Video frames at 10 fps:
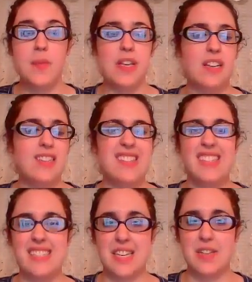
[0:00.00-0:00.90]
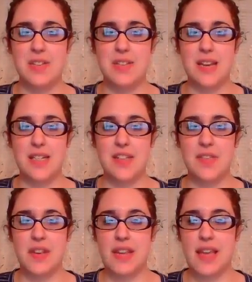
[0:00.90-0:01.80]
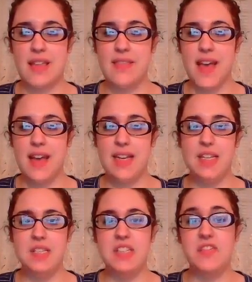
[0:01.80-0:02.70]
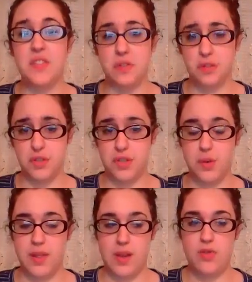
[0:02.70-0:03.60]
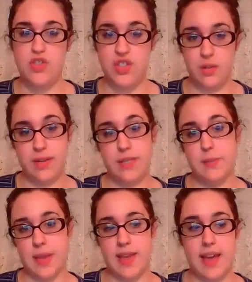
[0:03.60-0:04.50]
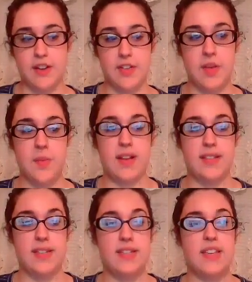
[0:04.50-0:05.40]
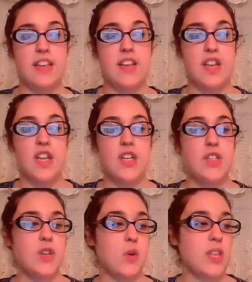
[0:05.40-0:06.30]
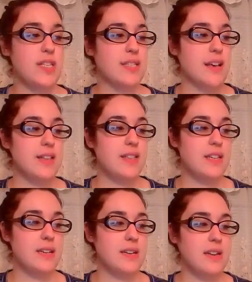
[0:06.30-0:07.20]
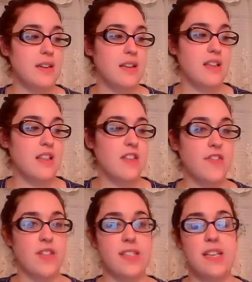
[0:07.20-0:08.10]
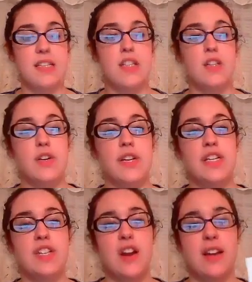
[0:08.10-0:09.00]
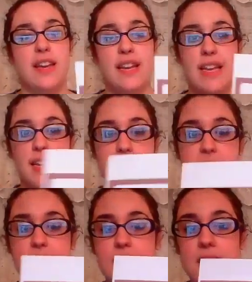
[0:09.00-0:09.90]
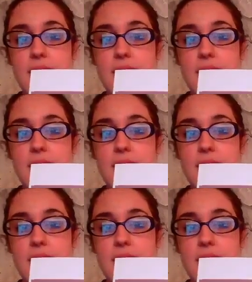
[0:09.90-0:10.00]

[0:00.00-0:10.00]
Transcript: because it's a stations activity and that is difficult to do without students being actually present. So for this lesson, the learning target is